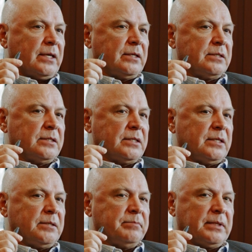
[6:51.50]
In
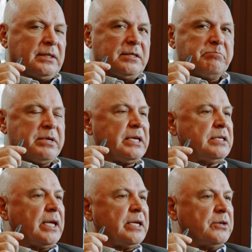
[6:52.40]
the
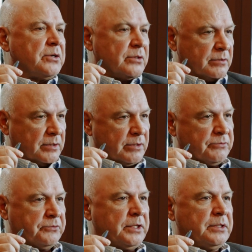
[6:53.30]
big data
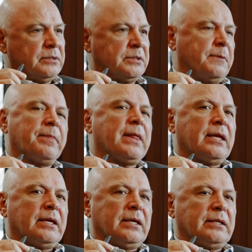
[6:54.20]
field
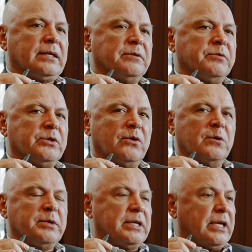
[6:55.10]
that we're
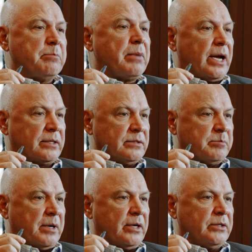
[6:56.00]
all being
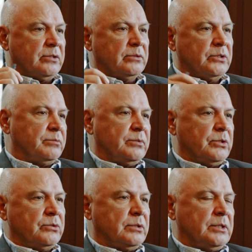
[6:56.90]
impacted by, you know,
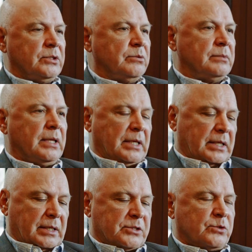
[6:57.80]
you
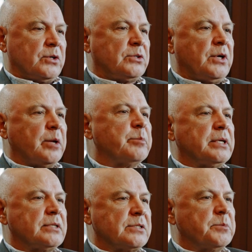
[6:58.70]
start
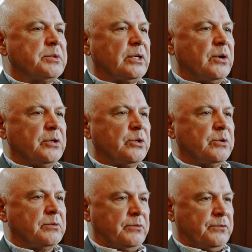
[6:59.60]
typing something on
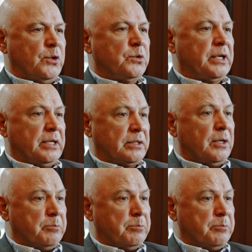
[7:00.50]
your phone, it